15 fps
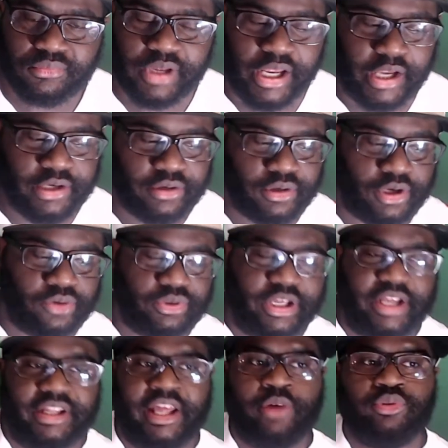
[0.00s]
And you know, they,
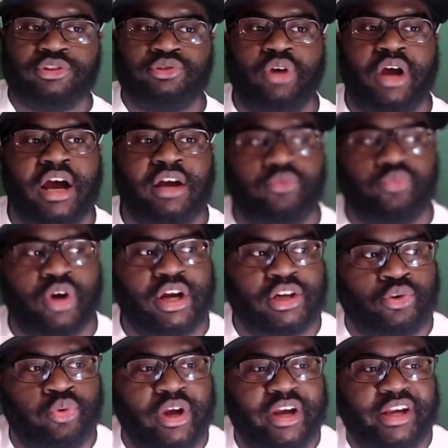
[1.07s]
they were trying to run
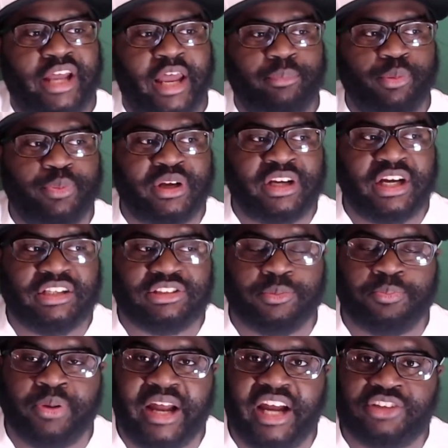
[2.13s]
quick game, but because the
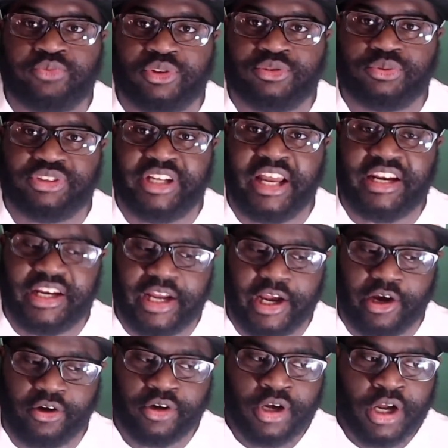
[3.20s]
pass rush was getting
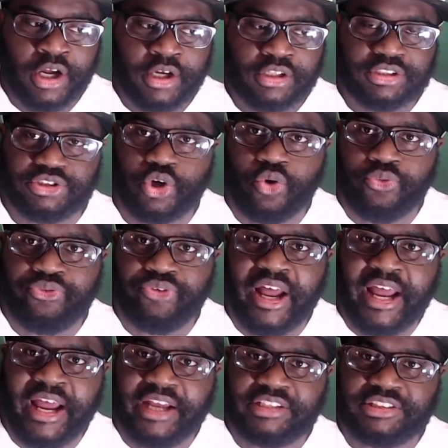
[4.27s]
there so
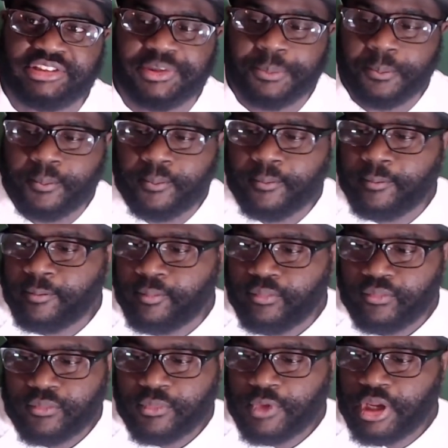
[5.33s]
fast,
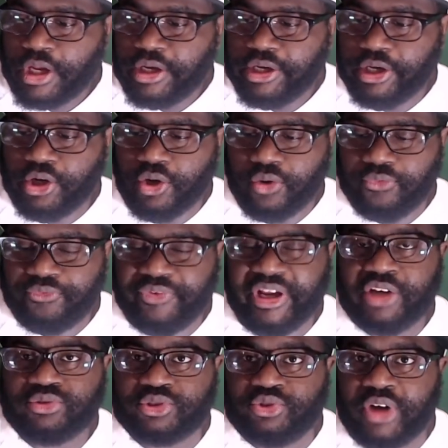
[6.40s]
you know,
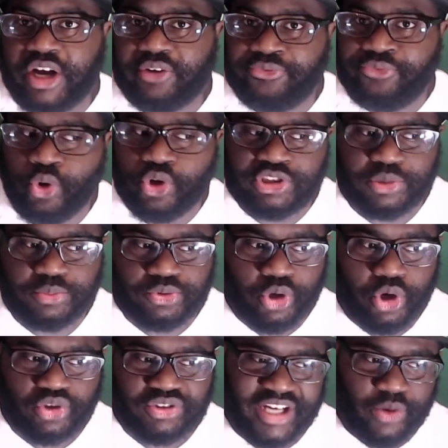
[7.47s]
Fields was trying to force some
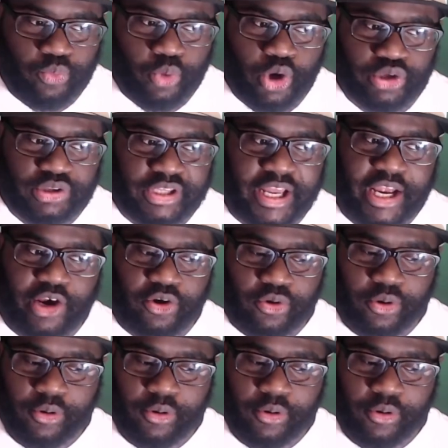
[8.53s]
throws that weren't there.